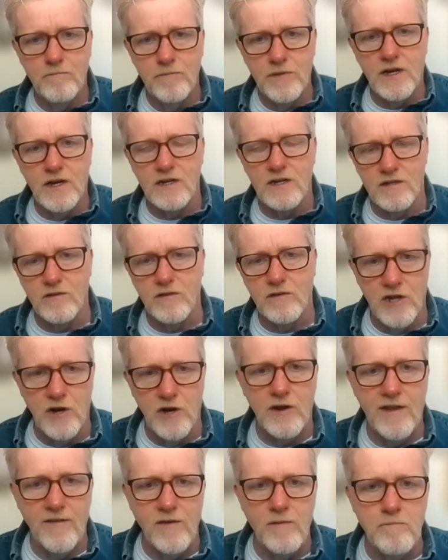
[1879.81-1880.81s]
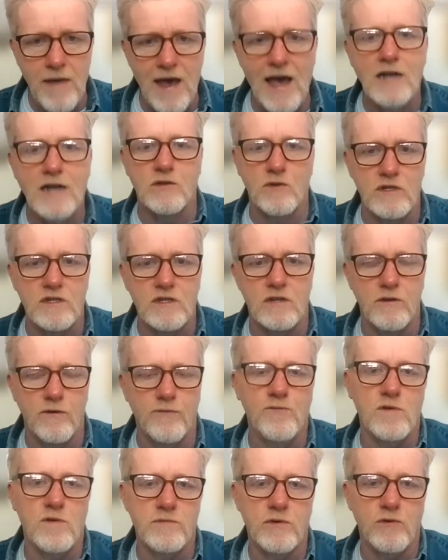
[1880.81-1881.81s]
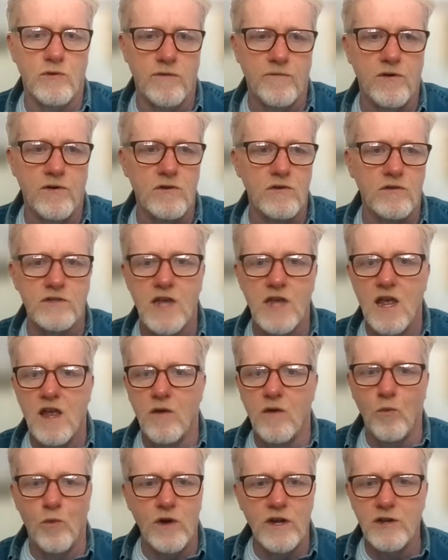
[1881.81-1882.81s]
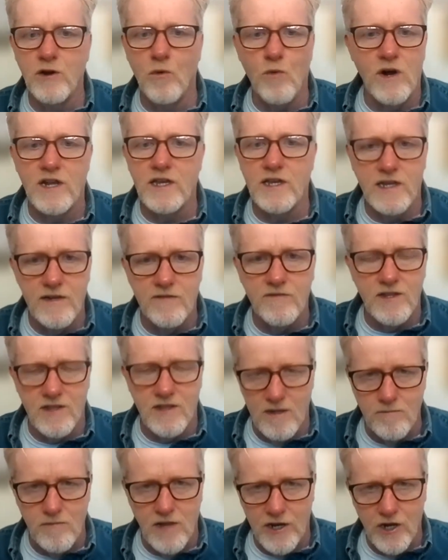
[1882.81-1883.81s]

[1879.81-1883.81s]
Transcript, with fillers: because they're giving back to us in the form of referrals. We don't want to give right. them